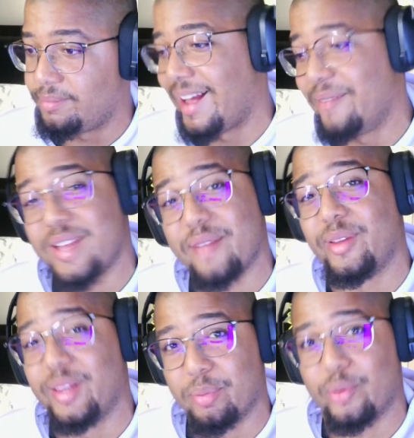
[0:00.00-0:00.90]
I've
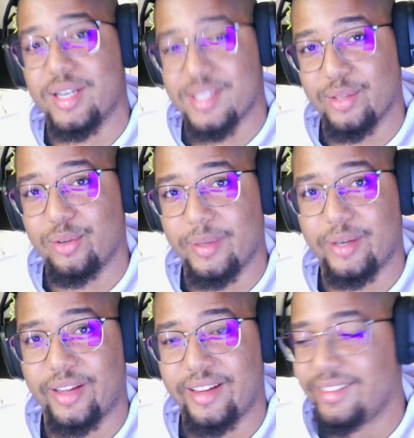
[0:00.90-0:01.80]
definitely progressed a little bit,
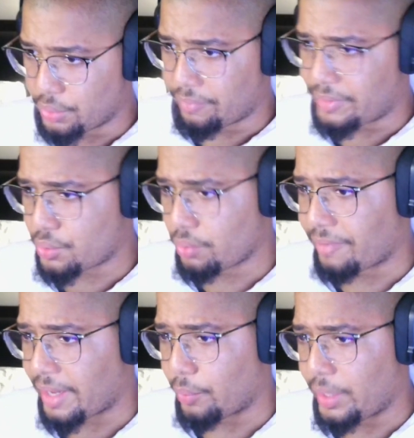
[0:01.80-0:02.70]
okay? The visceral
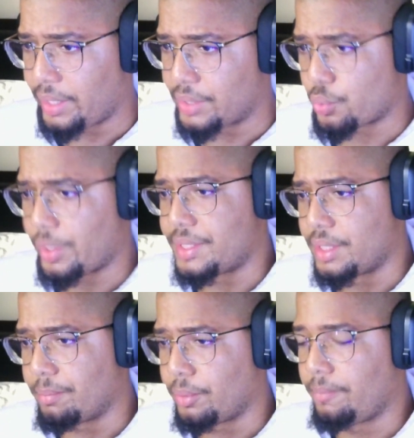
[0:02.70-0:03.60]
fat rating is quite
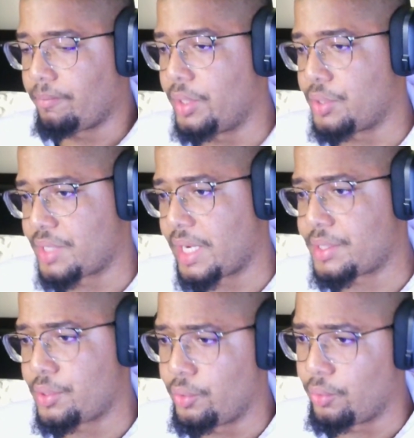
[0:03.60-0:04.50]
simple. It just
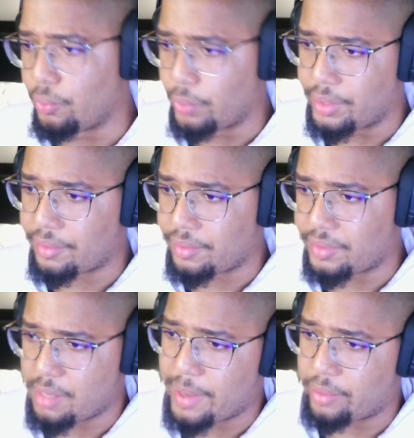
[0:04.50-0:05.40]
has to do with
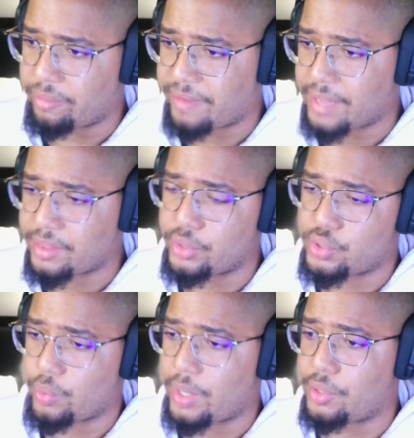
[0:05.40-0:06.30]
the amount of fat that is
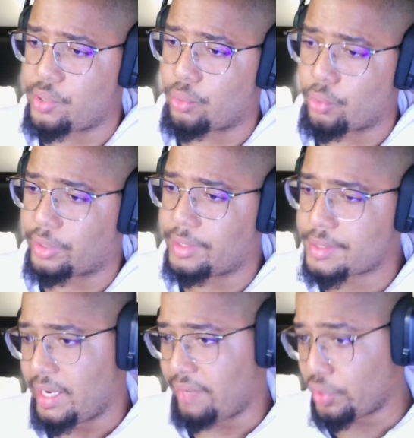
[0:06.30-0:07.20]
surrounding your
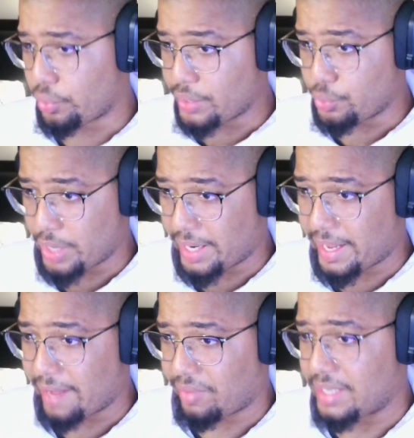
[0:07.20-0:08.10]
organs. Even though I do not
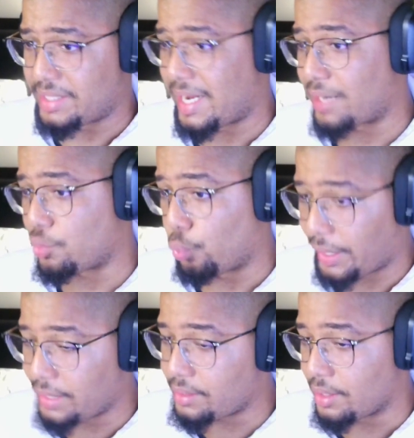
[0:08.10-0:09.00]
have the exact
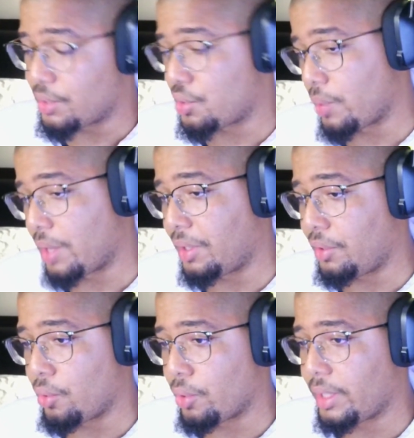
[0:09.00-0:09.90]
weight that is surrounding
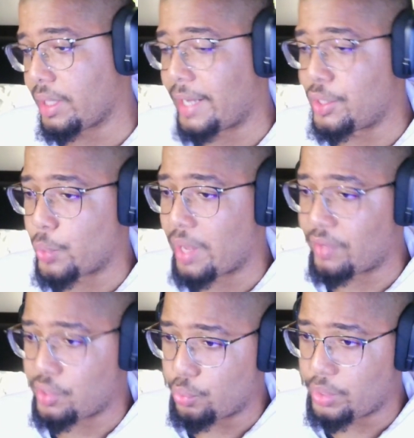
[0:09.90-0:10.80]
the organ, I do have
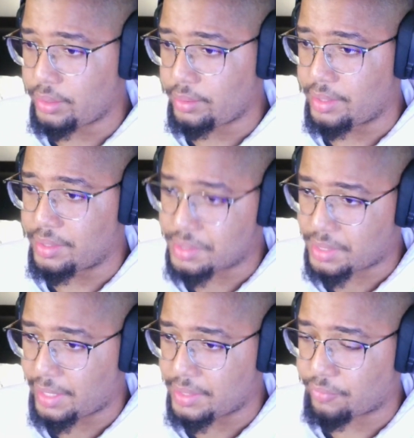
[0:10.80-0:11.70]
a unit. In this
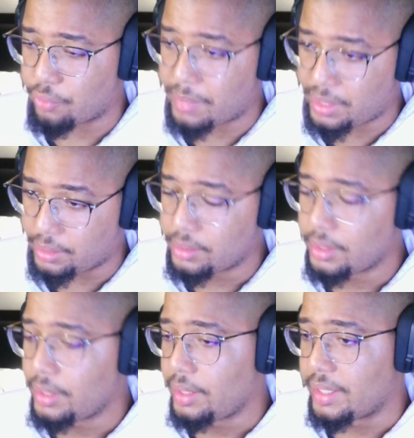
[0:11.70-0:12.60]
case, for me,
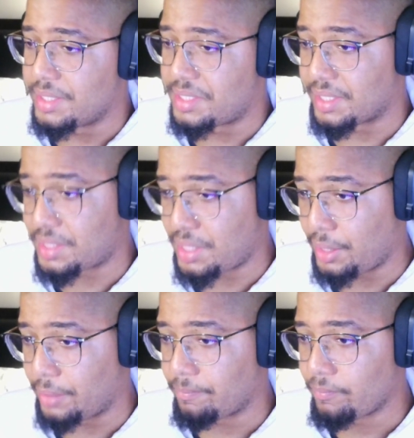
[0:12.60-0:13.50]
is
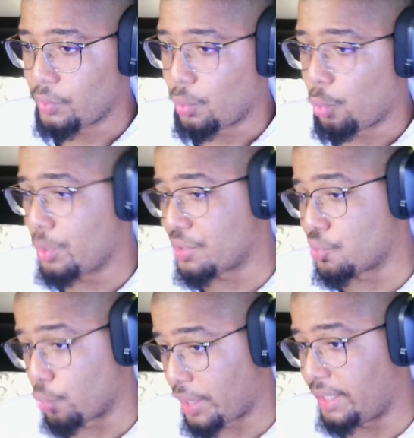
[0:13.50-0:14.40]
16, which is
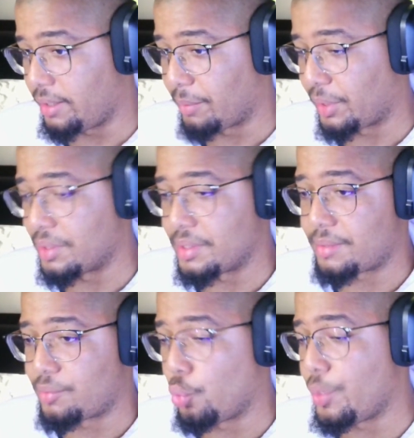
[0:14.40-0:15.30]
great
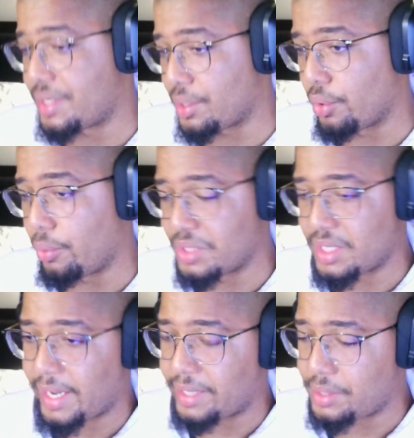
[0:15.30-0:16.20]
because 2 weeks ago it was at
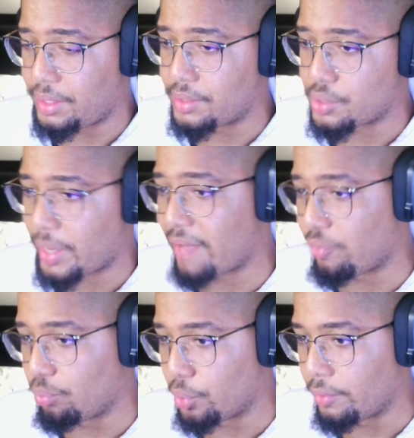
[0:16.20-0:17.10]
19, so I have
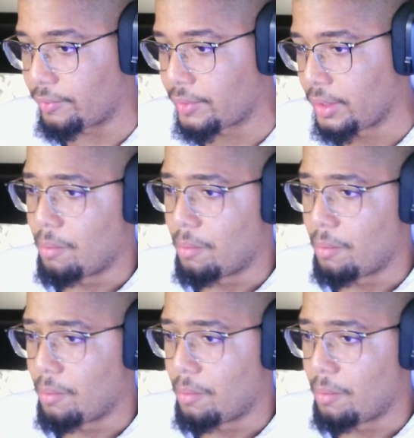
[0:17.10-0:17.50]
improved.